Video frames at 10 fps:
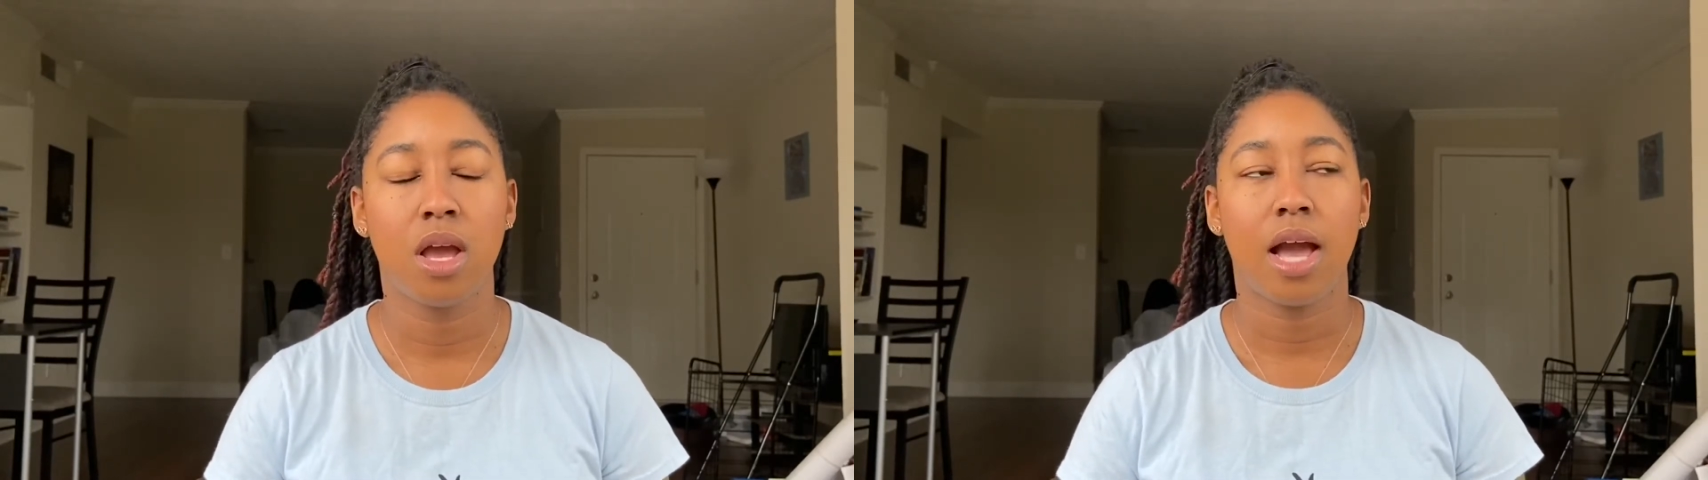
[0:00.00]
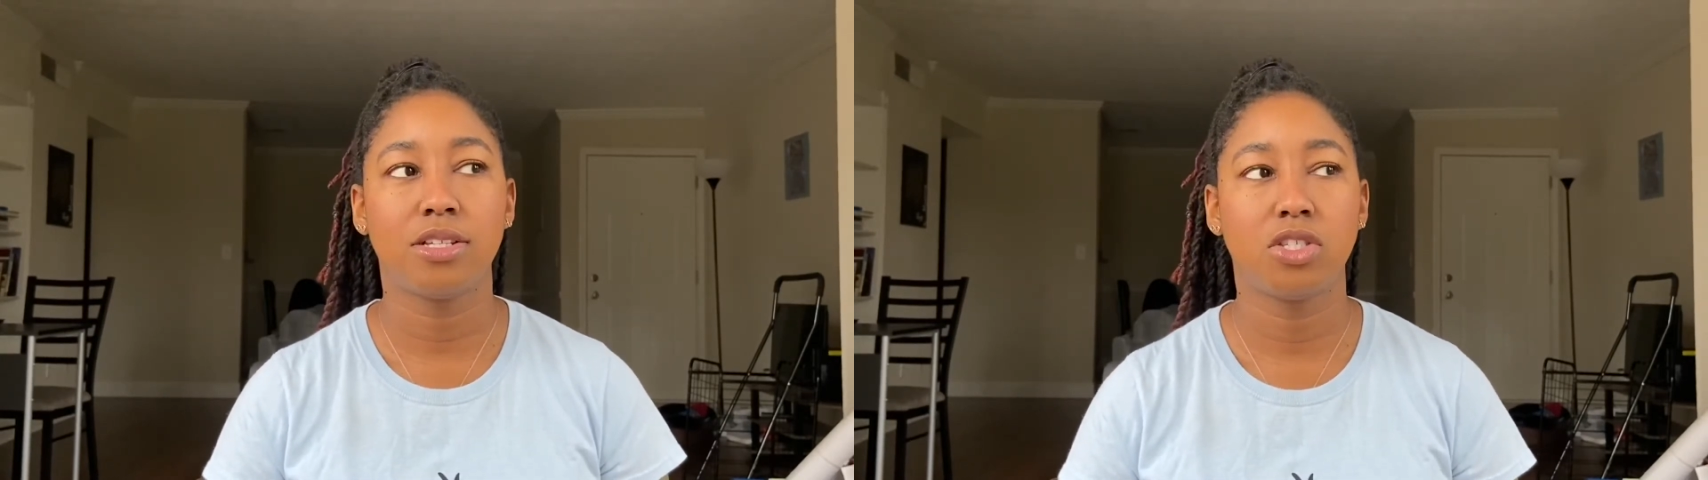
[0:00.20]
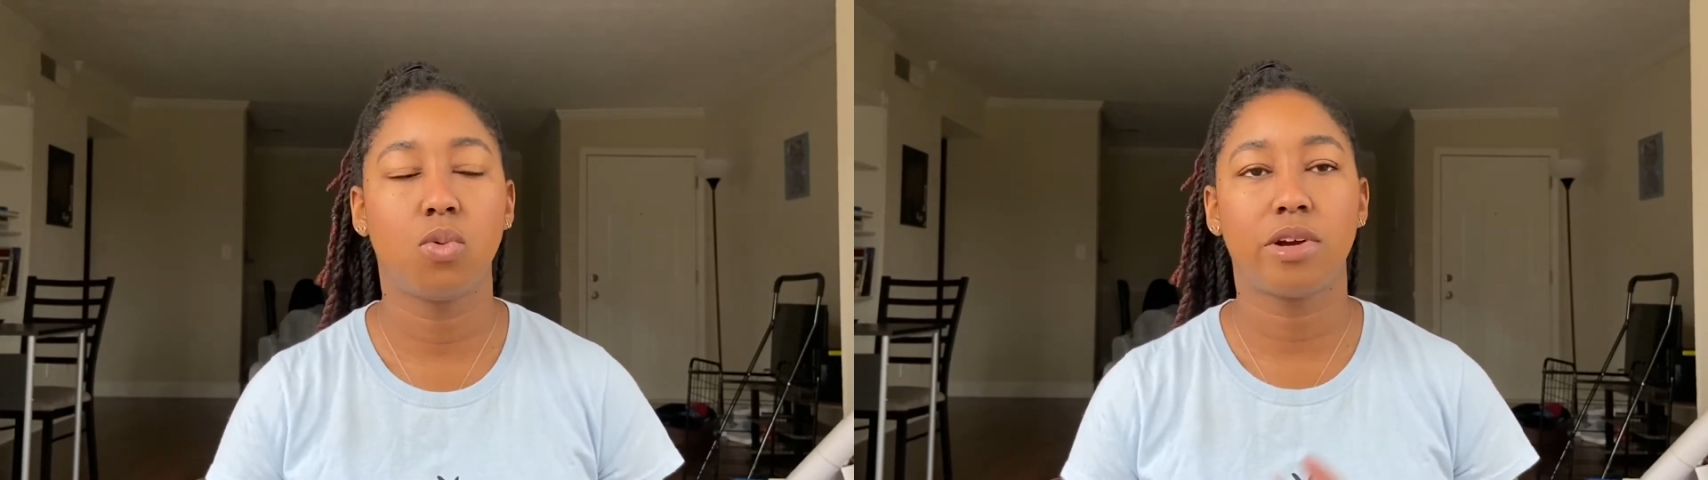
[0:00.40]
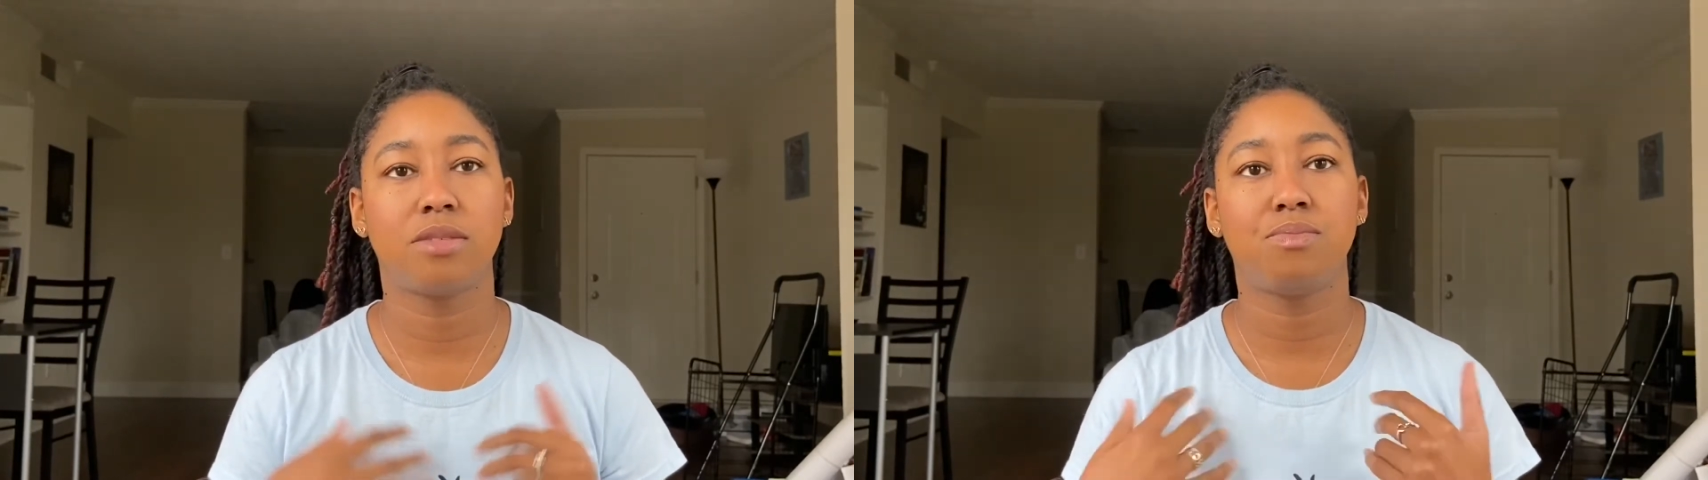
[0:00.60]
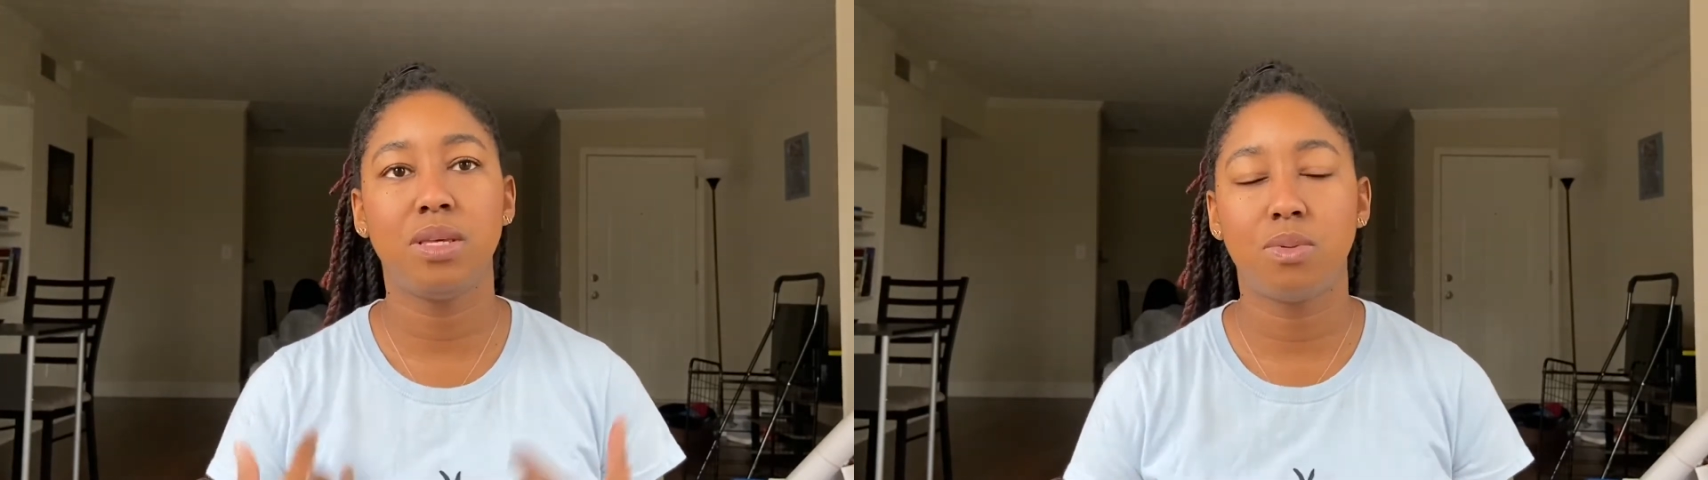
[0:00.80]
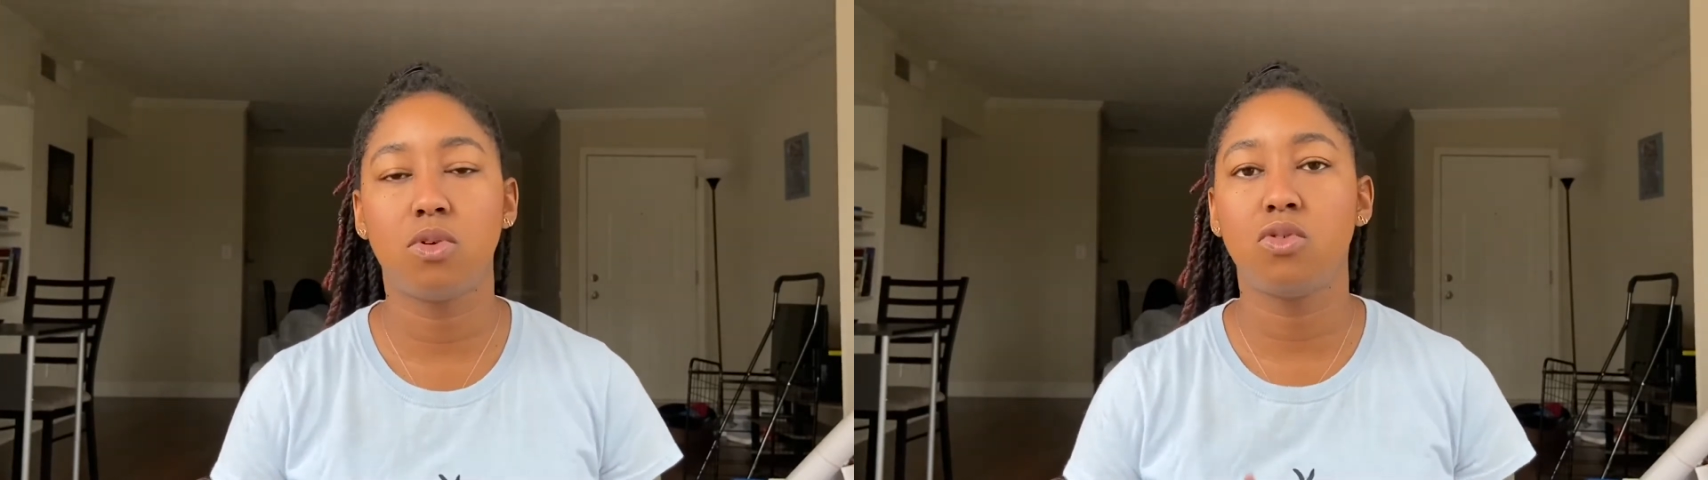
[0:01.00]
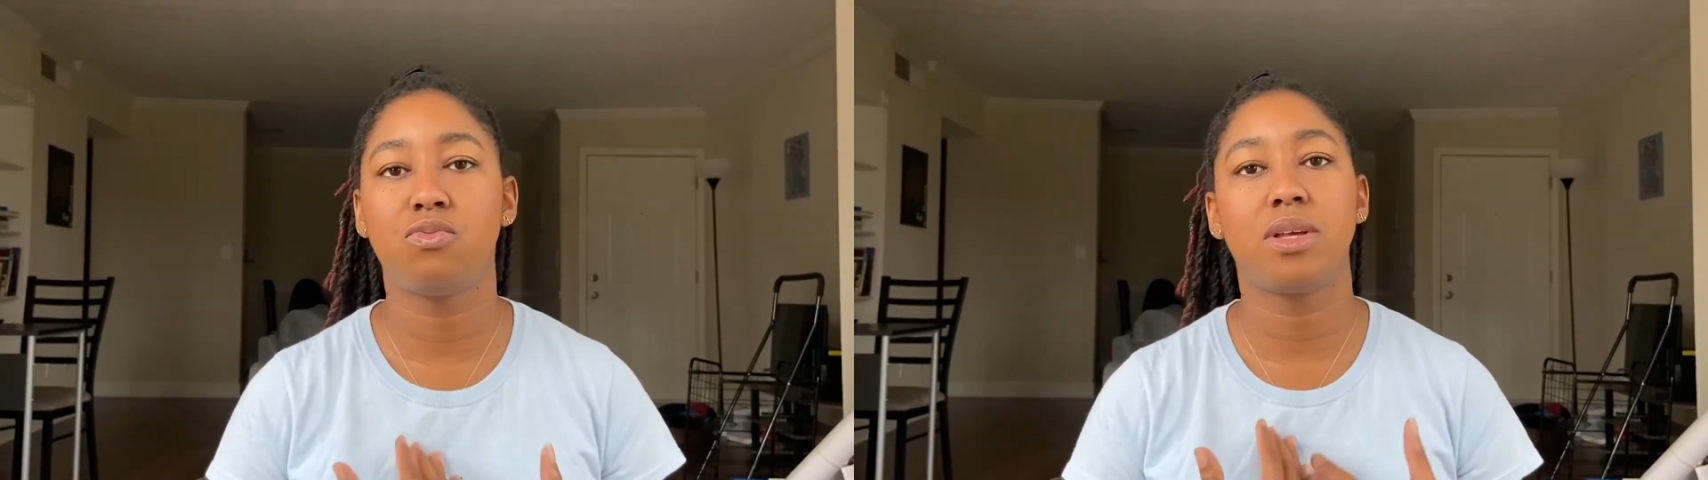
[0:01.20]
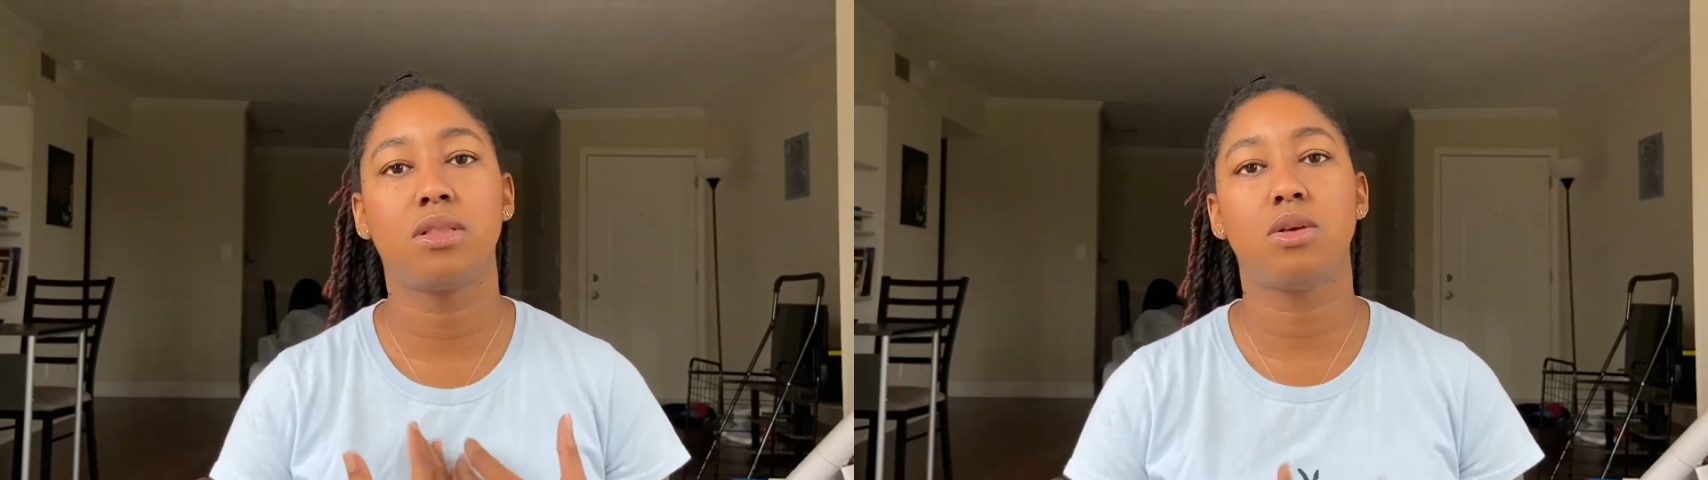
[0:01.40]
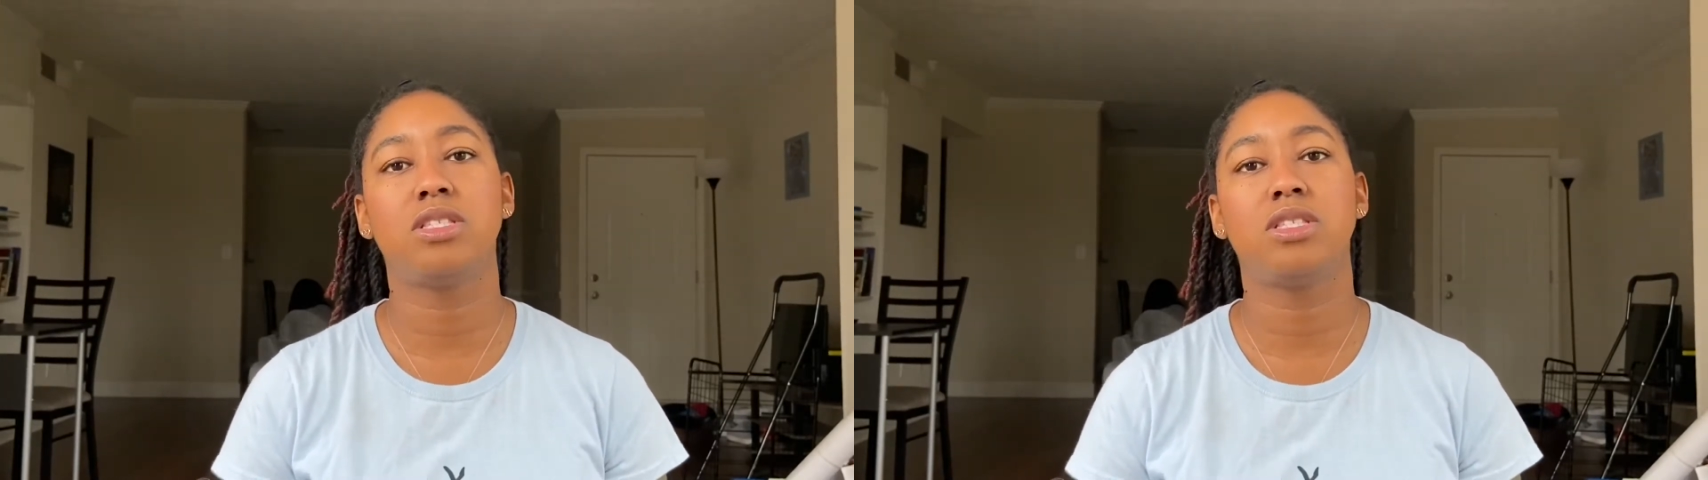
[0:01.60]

And so when people who've been close